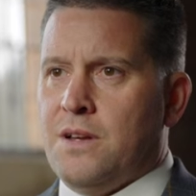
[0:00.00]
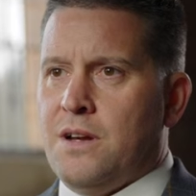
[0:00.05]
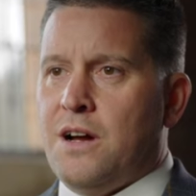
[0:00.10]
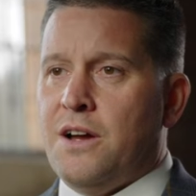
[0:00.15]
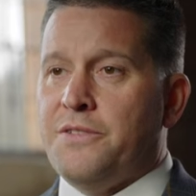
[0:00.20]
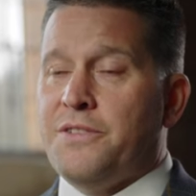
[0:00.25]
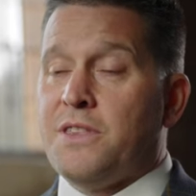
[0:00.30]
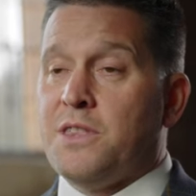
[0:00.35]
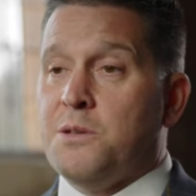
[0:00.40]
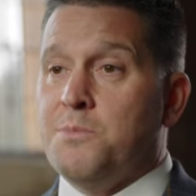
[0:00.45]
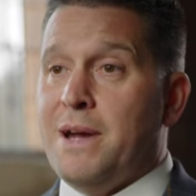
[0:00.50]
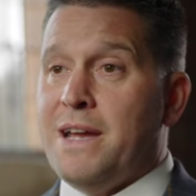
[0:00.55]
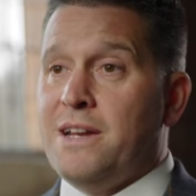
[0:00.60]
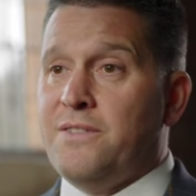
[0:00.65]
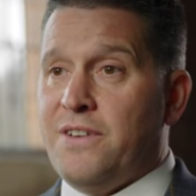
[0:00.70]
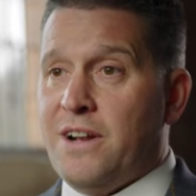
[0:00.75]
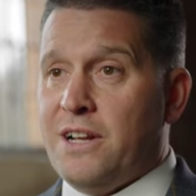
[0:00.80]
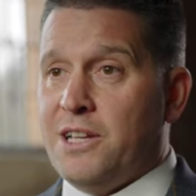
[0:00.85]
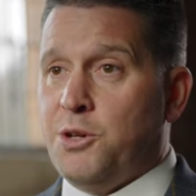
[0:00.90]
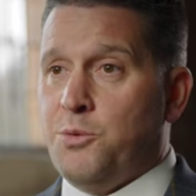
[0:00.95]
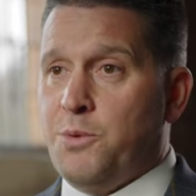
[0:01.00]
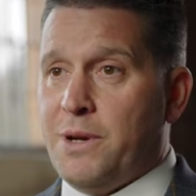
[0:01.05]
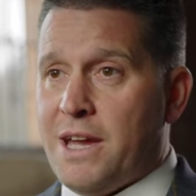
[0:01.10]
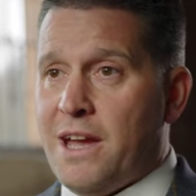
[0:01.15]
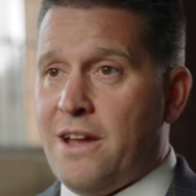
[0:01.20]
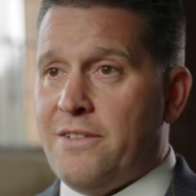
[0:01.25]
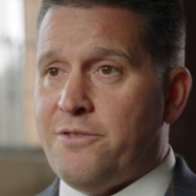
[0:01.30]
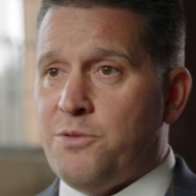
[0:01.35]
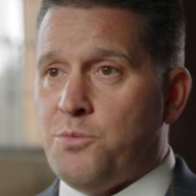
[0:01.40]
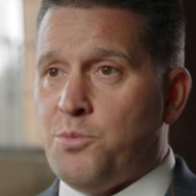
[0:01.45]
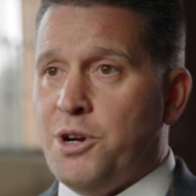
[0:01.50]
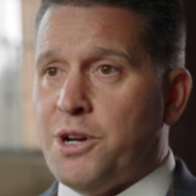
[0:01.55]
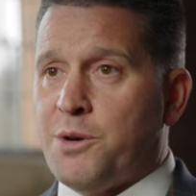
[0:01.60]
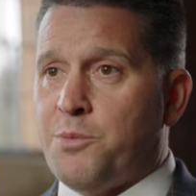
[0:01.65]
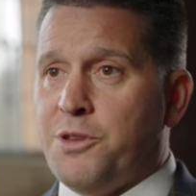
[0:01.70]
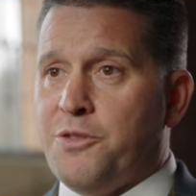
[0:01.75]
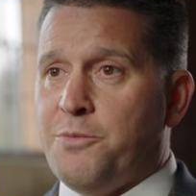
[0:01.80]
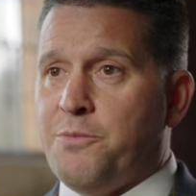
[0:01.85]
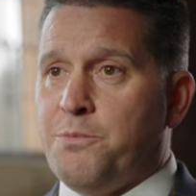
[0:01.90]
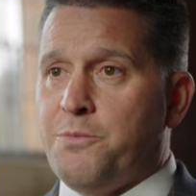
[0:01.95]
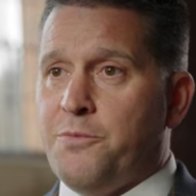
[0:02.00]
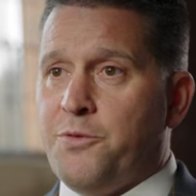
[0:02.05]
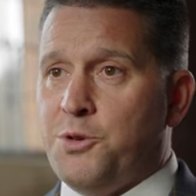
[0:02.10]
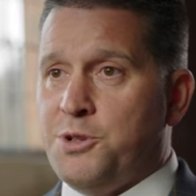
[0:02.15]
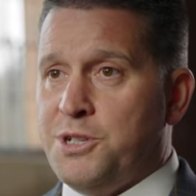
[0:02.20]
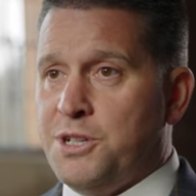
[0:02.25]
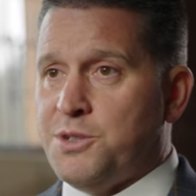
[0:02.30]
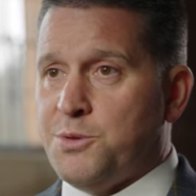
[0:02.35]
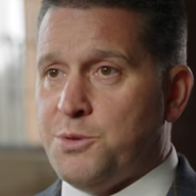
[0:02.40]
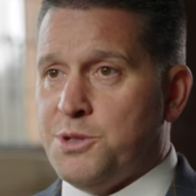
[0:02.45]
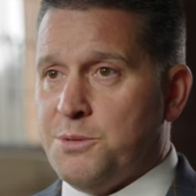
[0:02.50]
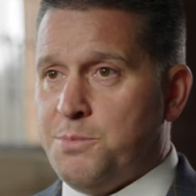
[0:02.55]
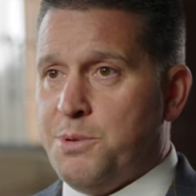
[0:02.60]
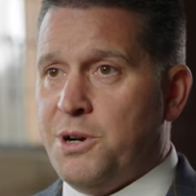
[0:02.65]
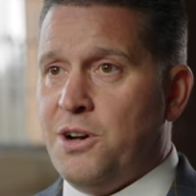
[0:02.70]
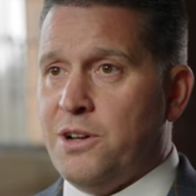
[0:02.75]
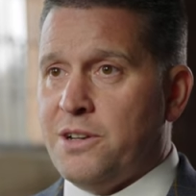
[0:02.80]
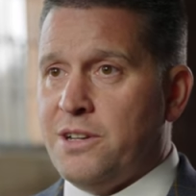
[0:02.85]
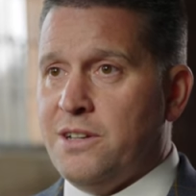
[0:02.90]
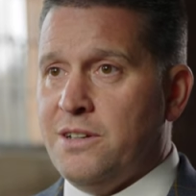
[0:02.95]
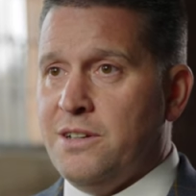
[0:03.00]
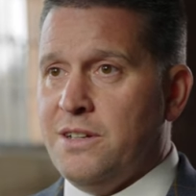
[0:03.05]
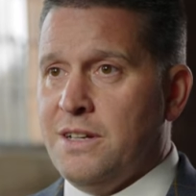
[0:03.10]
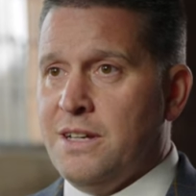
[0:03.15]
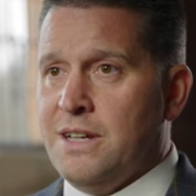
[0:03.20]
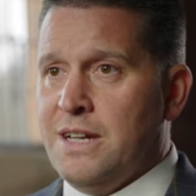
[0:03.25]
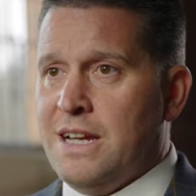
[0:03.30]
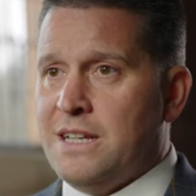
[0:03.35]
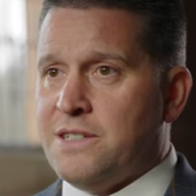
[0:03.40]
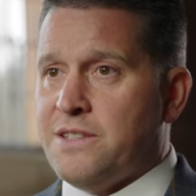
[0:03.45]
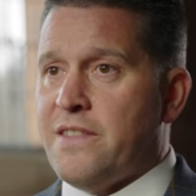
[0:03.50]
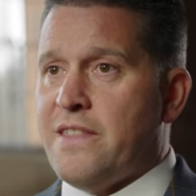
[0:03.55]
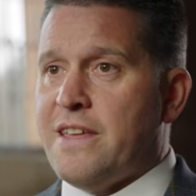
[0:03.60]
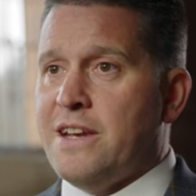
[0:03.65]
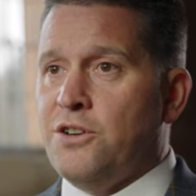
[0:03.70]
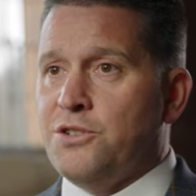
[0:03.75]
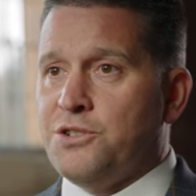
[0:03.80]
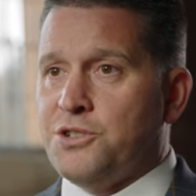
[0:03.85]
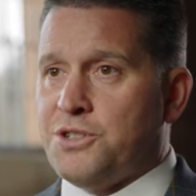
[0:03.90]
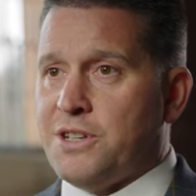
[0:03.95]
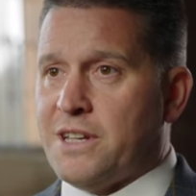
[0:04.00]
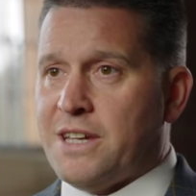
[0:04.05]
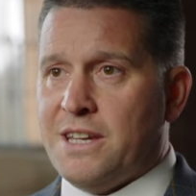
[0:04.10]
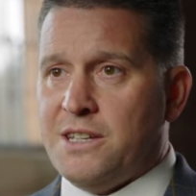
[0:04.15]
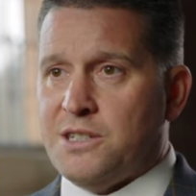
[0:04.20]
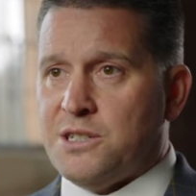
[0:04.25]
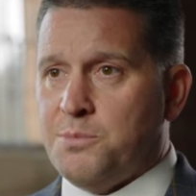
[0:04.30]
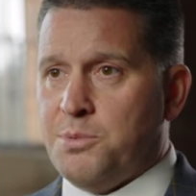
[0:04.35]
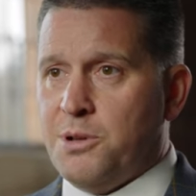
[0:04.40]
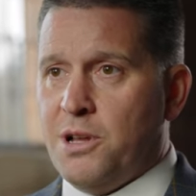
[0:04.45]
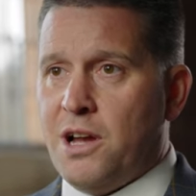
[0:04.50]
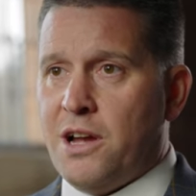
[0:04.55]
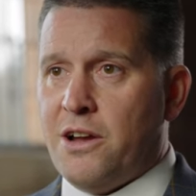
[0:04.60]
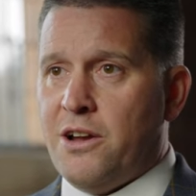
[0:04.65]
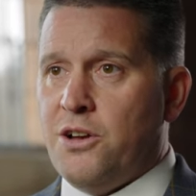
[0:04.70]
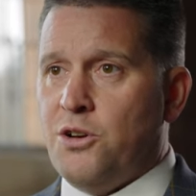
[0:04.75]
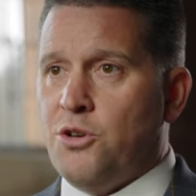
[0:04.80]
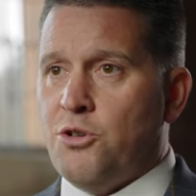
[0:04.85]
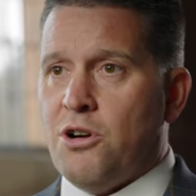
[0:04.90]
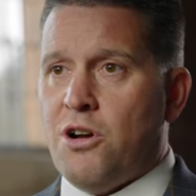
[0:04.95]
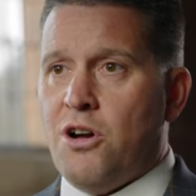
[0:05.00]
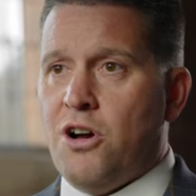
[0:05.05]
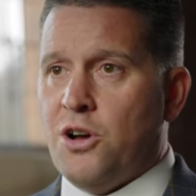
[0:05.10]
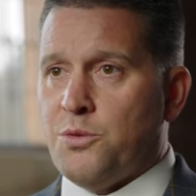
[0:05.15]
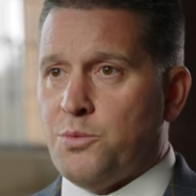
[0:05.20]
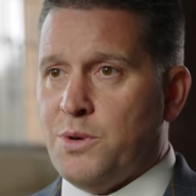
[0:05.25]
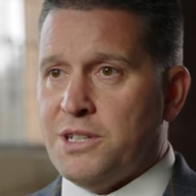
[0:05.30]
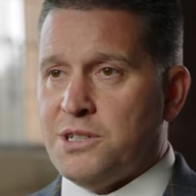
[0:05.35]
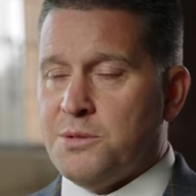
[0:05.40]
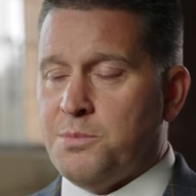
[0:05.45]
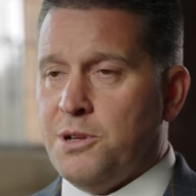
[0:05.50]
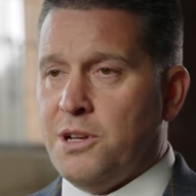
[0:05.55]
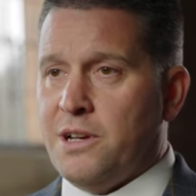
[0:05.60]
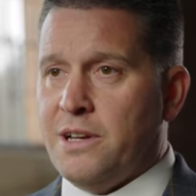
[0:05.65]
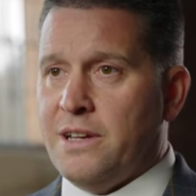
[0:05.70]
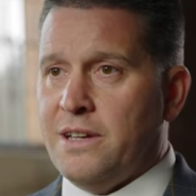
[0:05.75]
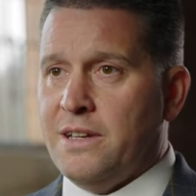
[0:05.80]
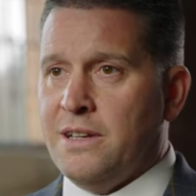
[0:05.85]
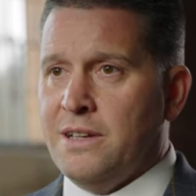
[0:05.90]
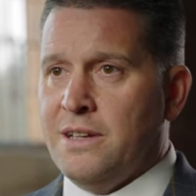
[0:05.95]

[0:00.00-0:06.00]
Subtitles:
I think the main value we get from working with Fujitsu as a partner is that they're not just a kit supplier or a hardware supplier,